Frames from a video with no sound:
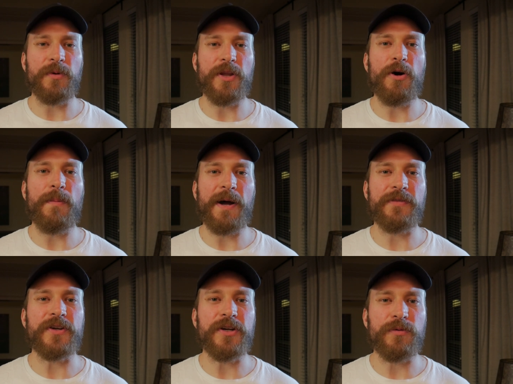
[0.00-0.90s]
will know
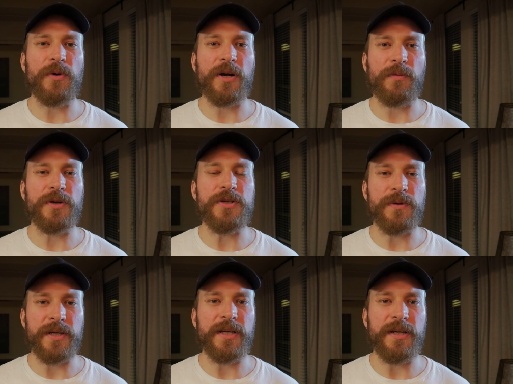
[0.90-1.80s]
about the good work we're
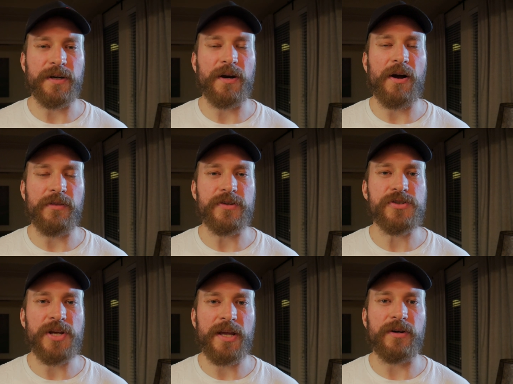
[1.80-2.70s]
doing here on the
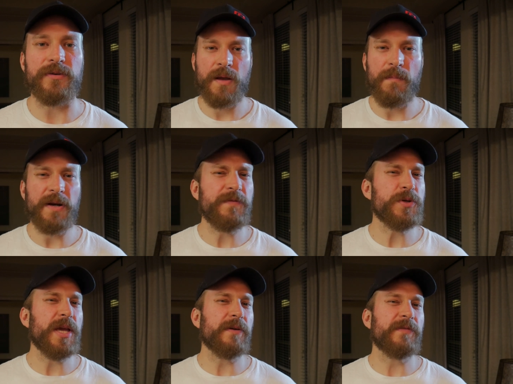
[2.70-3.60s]
channel. But if
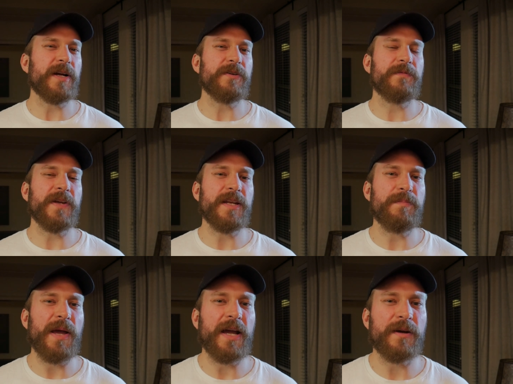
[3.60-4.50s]
you can't find your fanny
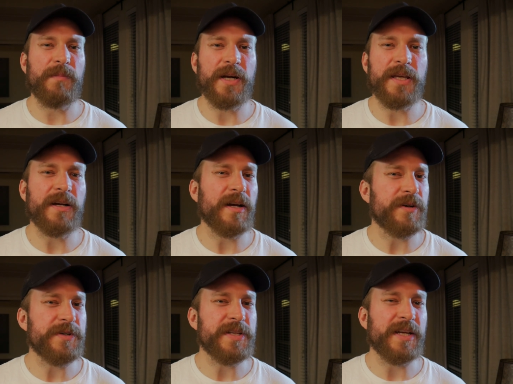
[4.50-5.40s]
pack money, and I
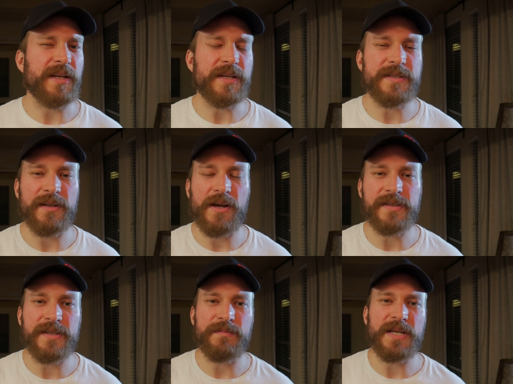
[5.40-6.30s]
understand it gets
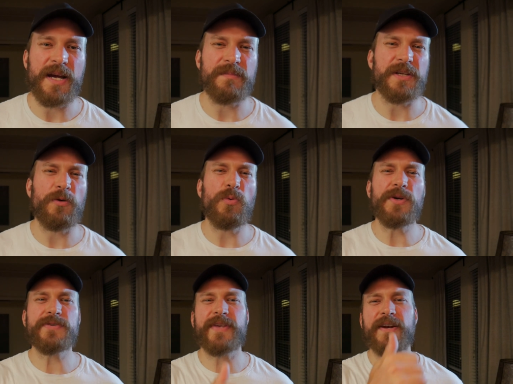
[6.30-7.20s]
lost sometimes, I
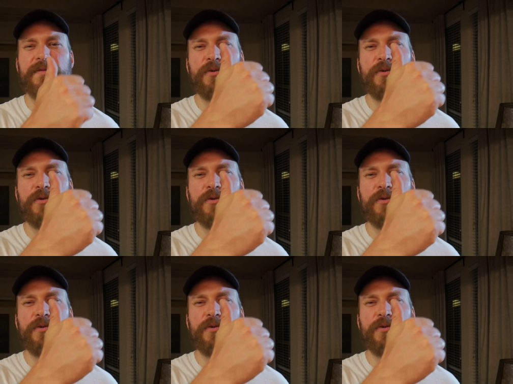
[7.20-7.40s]
will settle